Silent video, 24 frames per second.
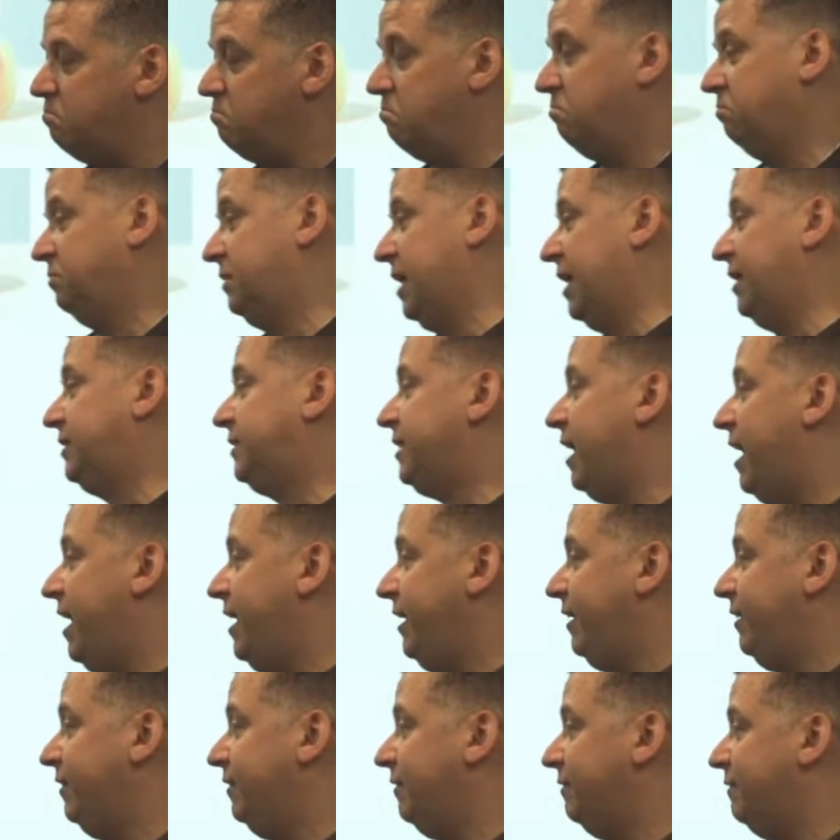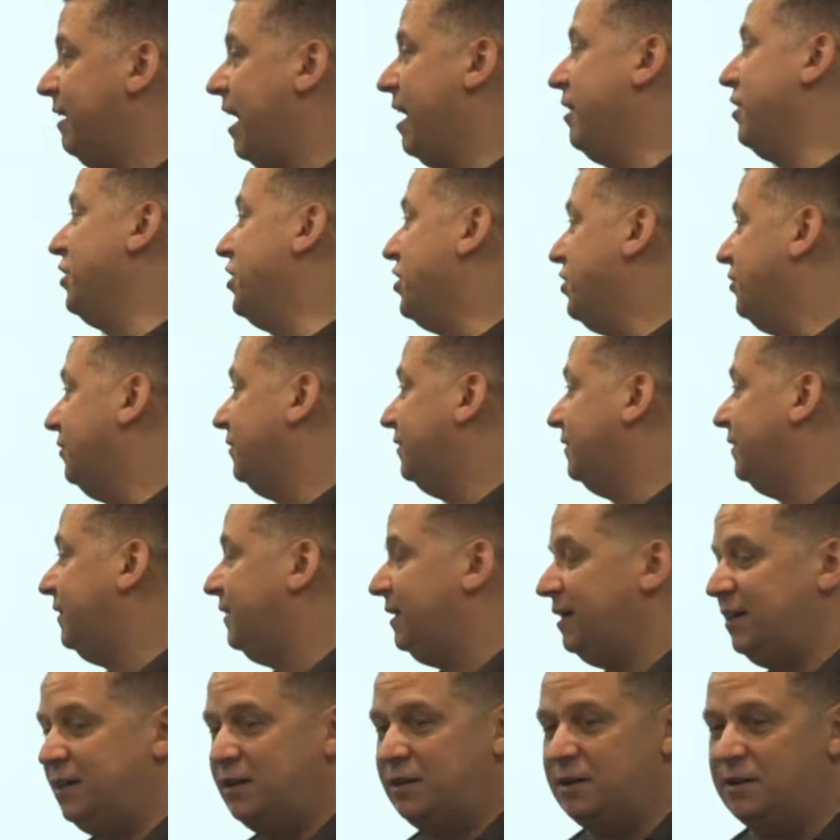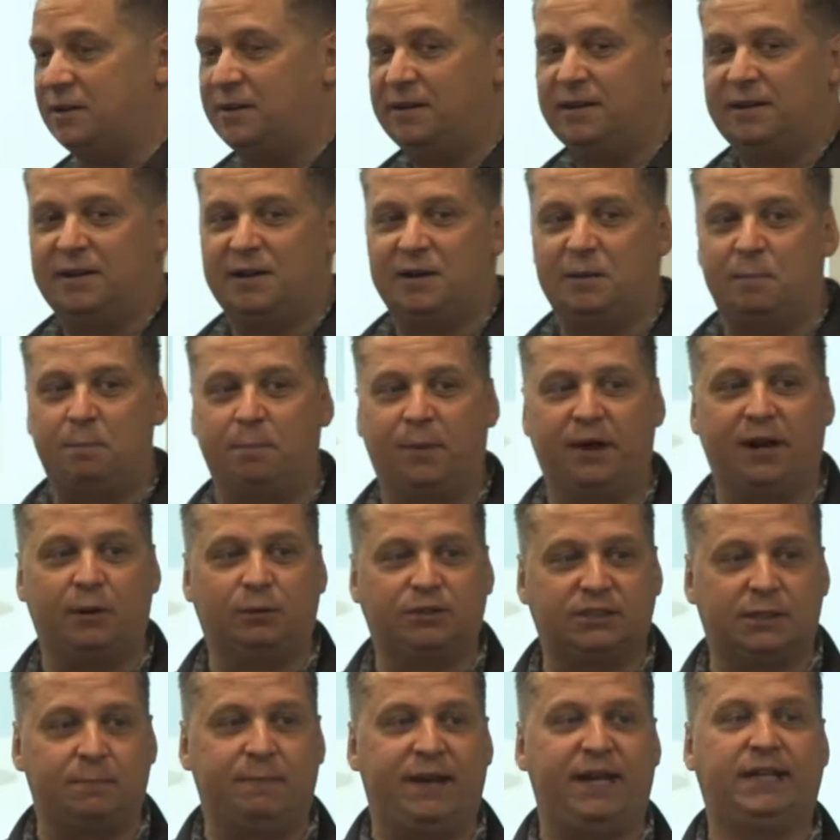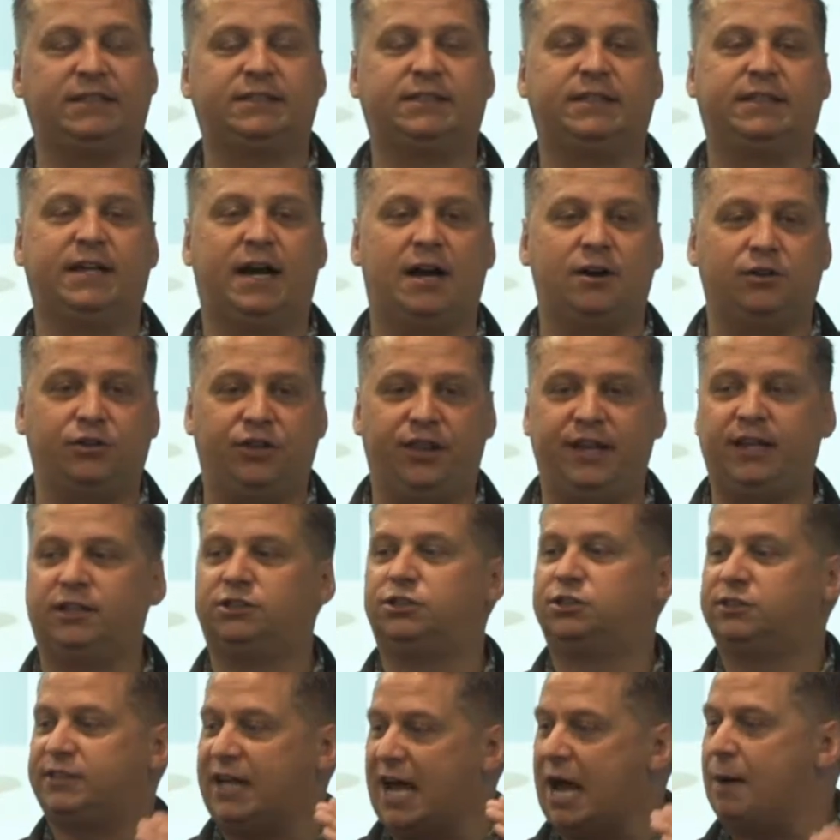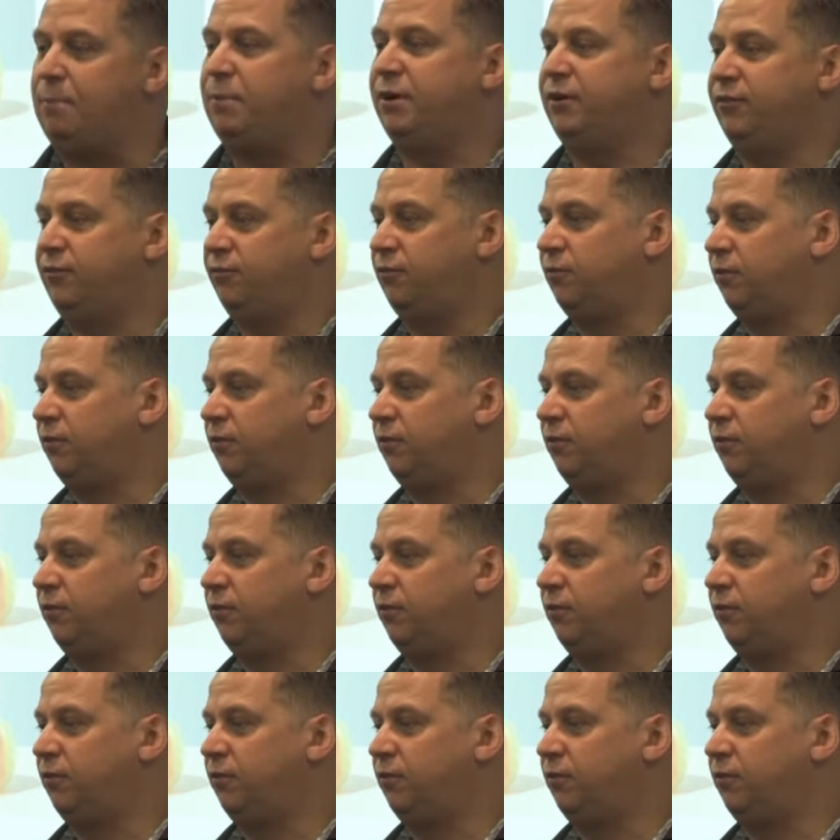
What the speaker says: Is that a sign? I don't know. But it was amazing how things just happened.